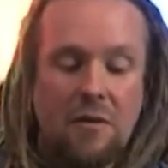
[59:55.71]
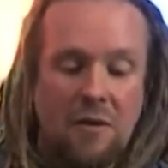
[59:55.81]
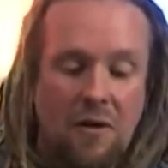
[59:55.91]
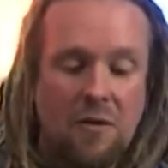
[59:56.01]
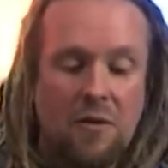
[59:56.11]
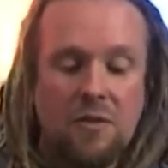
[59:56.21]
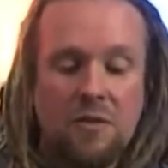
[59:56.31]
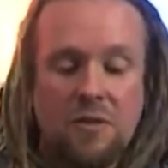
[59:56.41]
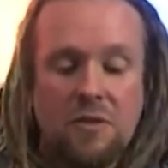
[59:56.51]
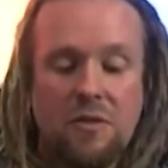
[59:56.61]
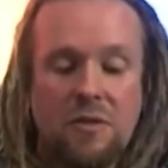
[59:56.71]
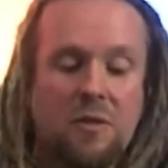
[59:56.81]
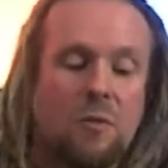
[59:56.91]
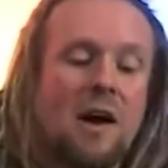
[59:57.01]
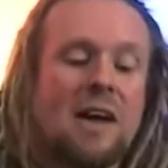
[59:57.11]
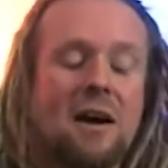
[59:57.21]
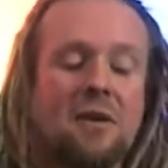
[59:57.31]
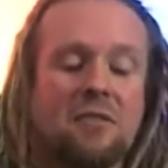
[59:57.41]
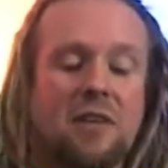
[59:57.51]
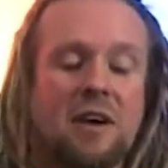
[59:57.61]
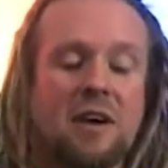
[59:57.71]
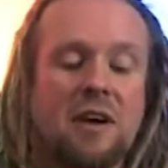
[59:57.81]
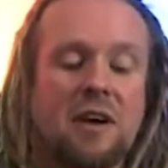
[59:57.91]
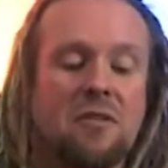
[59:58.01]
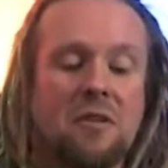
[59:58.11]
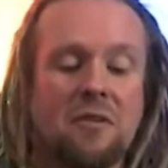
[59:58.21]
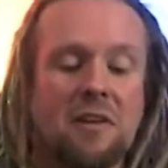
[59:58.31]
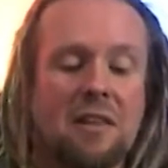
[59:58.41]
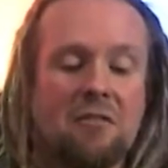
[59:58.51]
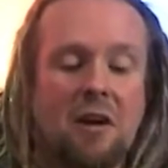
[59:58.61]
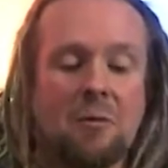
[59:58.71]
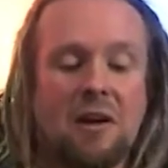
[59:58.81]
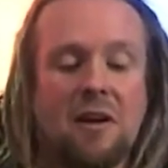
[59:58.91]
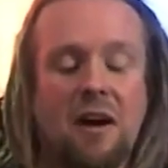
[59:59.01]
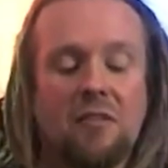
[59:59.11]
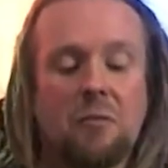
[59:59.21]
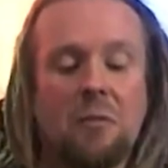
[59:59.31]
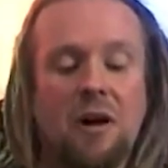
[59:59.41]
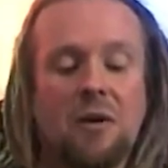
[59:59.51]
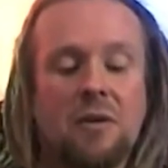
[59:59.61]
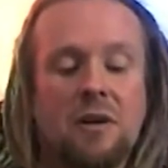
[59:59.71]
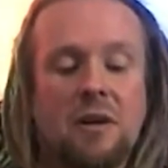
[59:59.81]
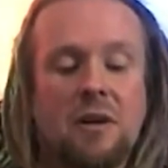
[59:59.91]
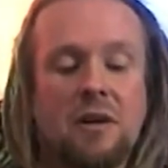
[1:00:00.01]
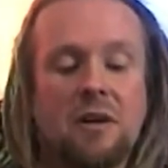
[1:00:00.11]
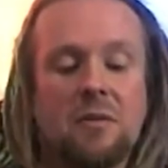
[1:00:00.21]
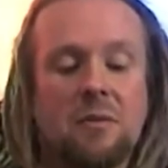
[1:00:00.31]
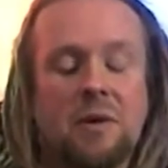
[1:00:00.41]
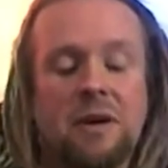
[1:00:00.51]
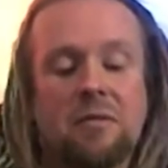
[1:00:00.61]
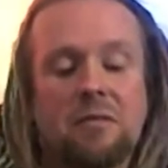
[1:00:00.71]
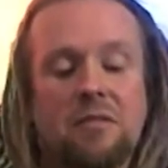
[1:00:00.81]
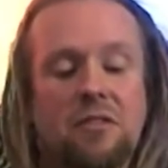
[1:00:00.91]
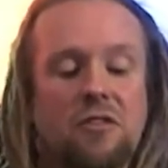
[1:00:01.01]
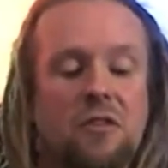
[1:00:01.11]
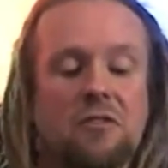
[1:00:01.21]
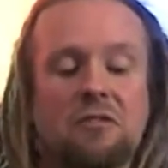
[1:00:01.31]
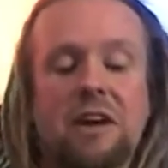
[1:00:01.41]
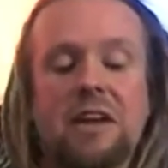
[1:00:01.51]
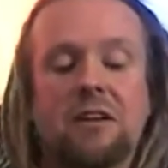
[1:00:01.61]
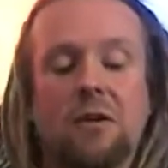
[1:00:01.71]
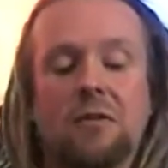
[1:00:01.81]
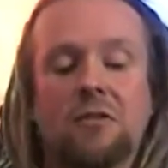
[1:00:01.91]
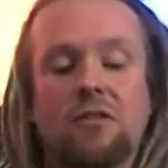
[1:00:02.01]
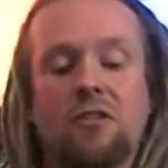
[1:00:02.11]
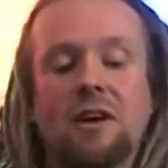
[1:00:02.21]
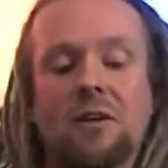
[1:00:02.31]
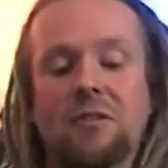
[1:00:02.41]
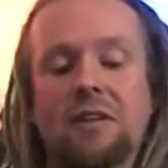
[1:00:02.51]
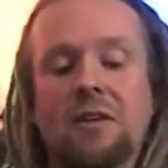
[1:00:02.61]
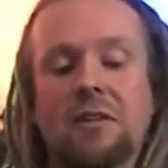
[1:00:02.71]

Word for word: Yeah. On on the way out of there, we've gone down the road about half a mile. We should have really gone straight on